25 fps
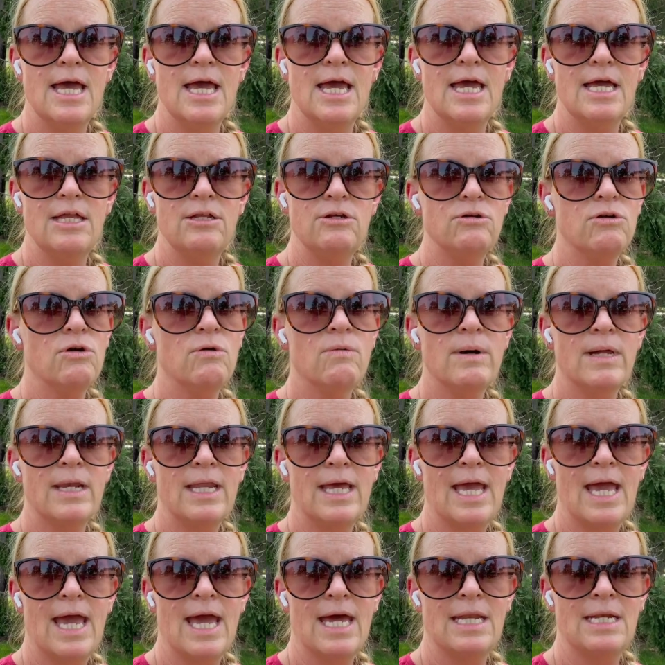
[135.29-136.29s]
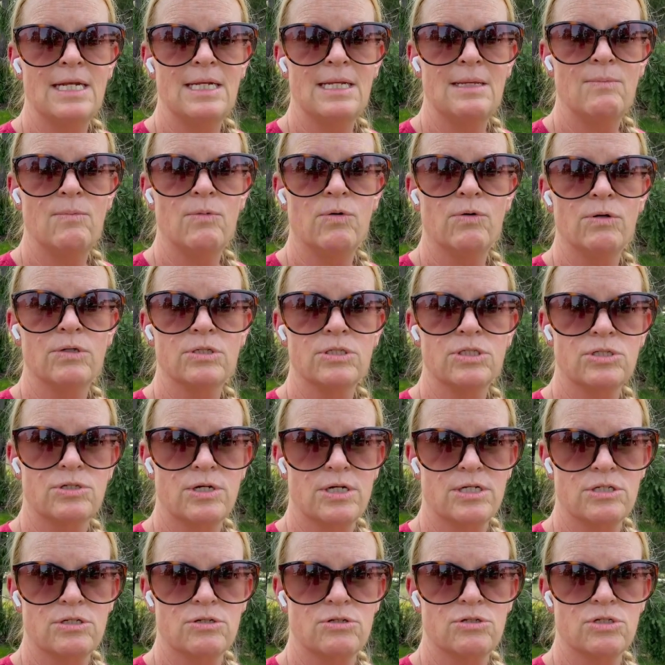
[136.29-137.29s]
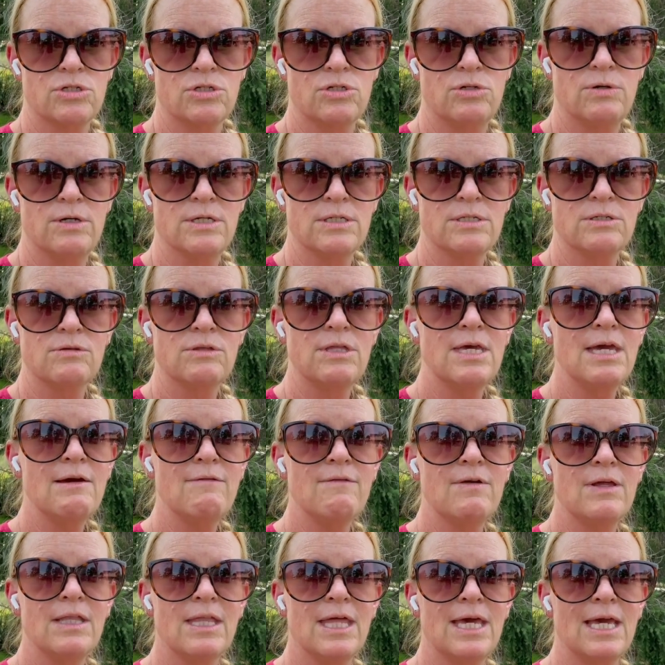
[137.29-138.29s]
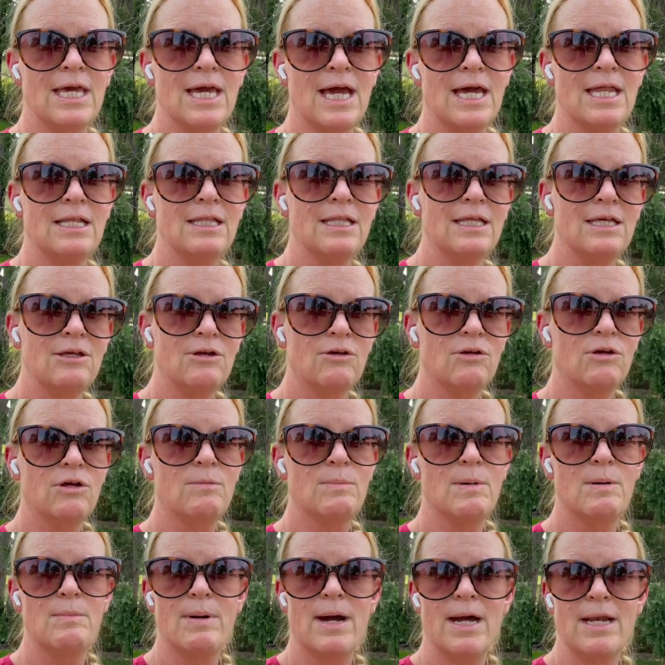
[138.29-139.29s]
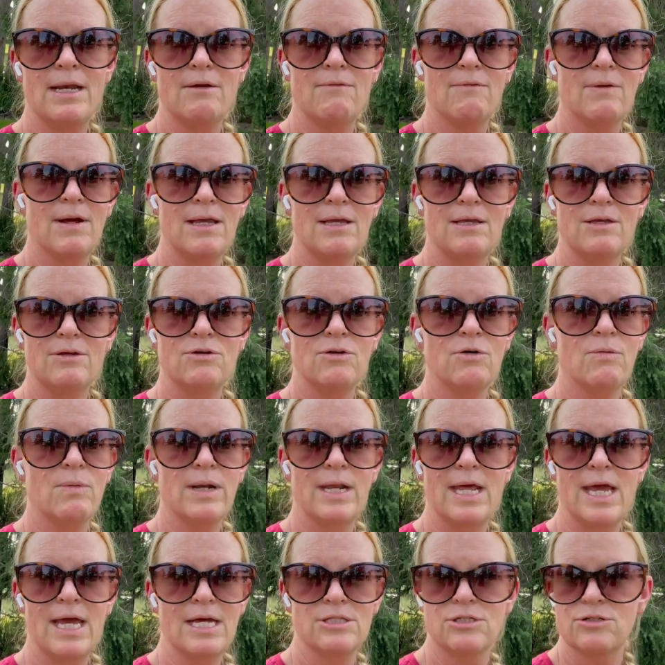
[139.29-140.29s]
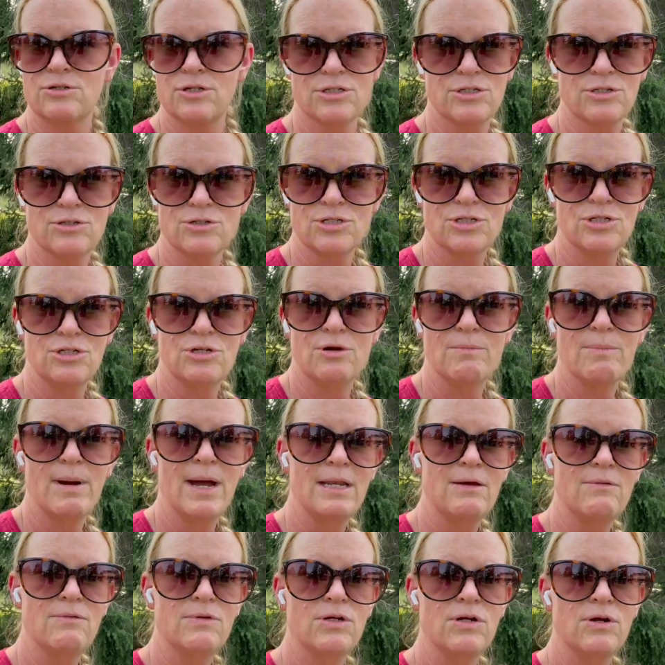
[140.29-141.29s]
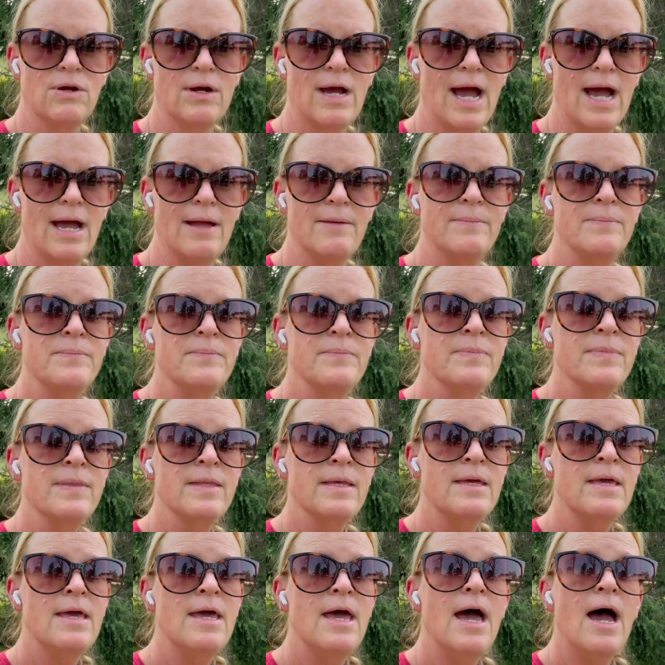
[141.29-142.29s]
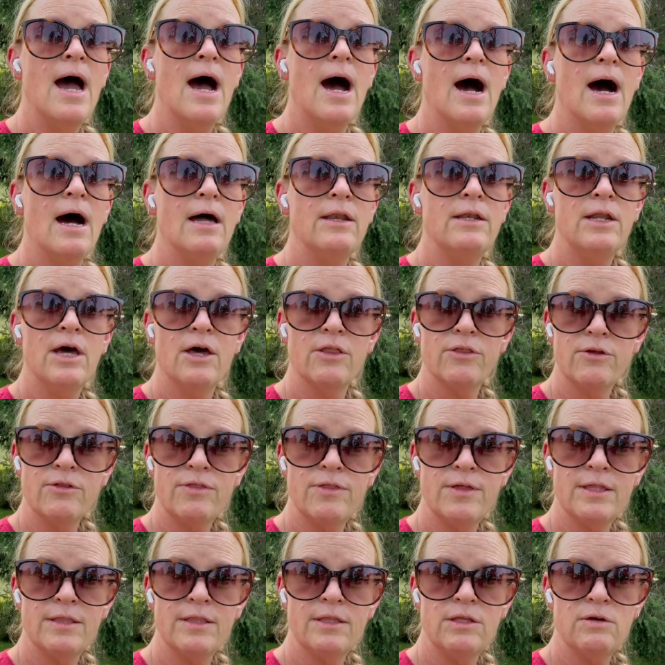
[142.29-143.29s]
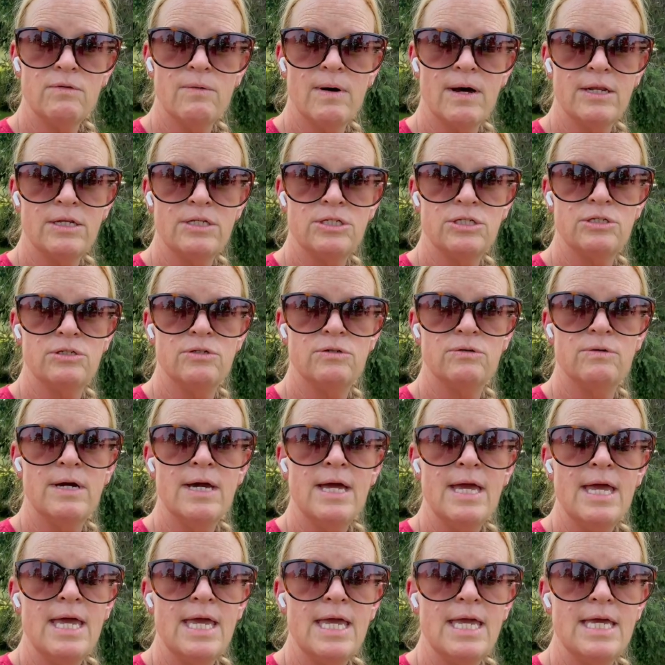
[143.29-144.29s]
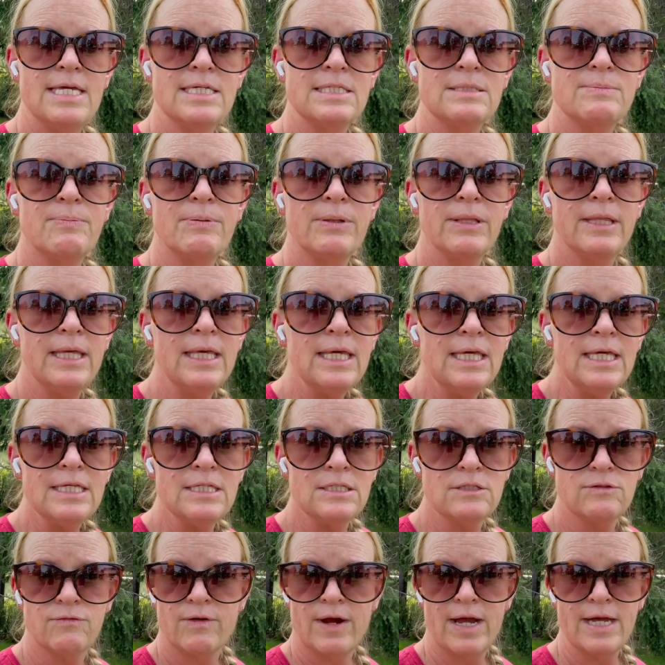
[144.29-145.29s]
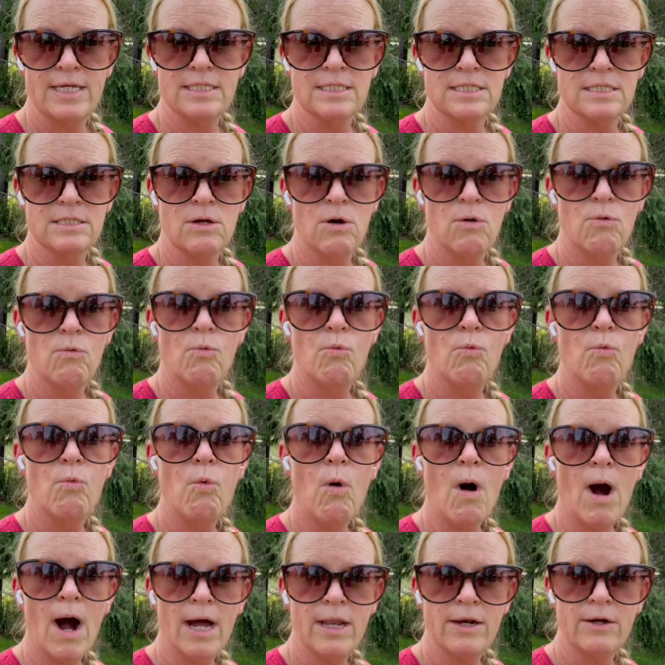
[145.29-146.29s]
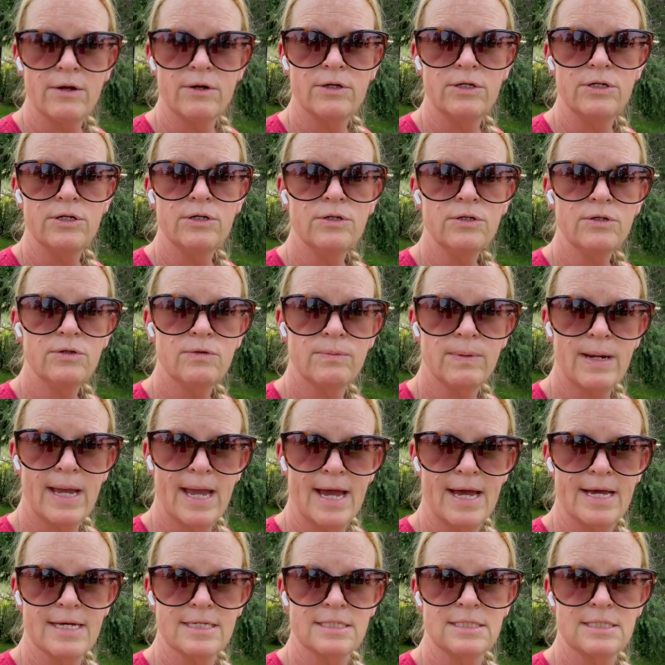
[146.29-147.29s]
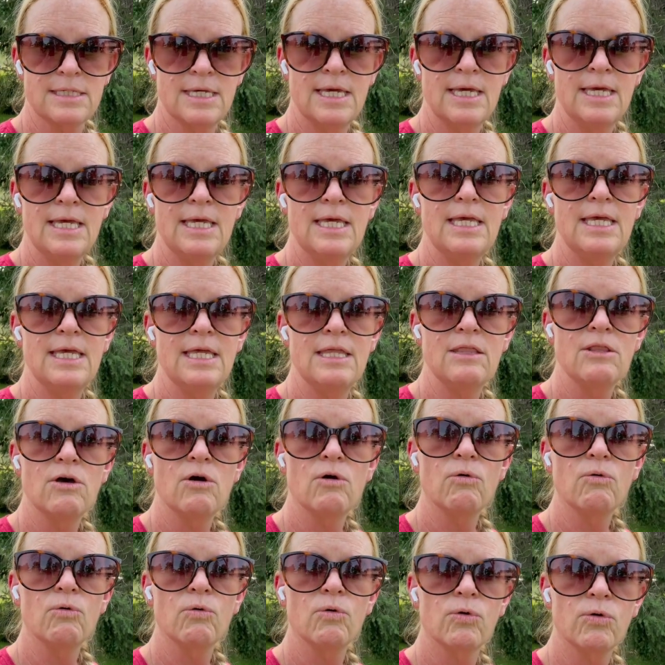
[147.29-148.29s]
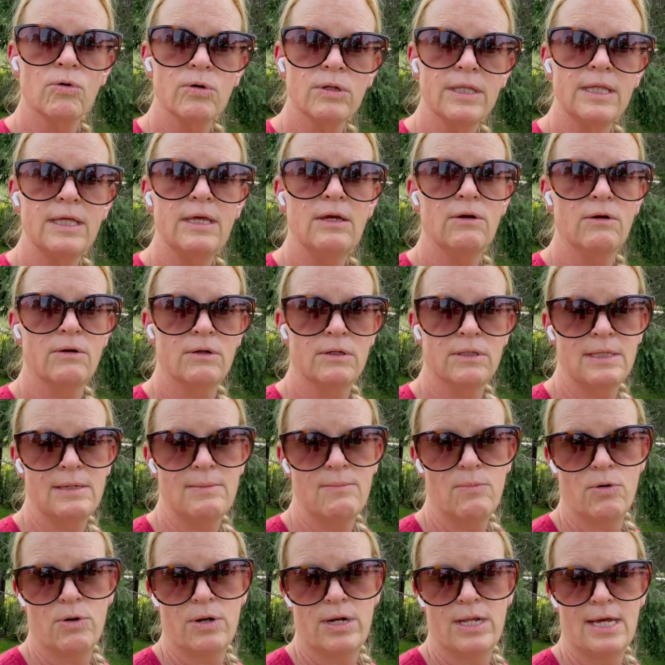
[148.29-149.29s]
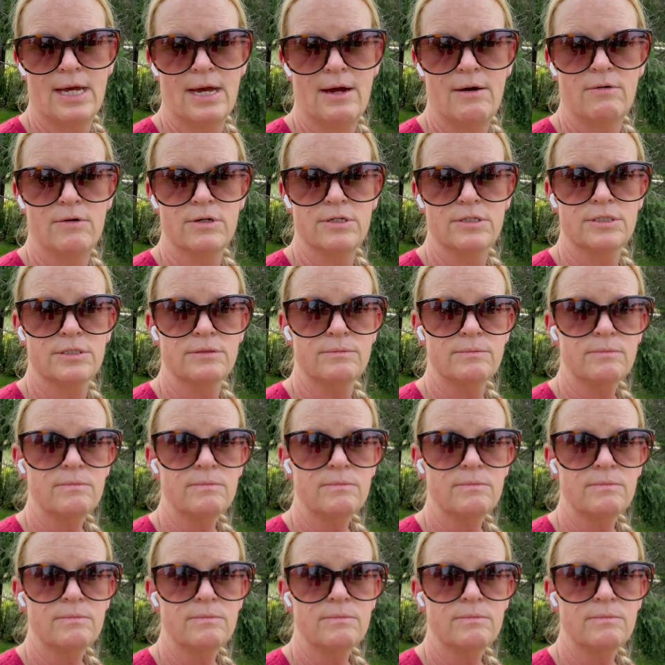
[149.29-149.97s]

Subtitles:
and you don't want to add any more stressors to it. So think of it like kind of like your human body, right? You don't want to add stressors to your body when you're hot. Another thing that you want to do is, please, friends, water your grass in the early morning hours.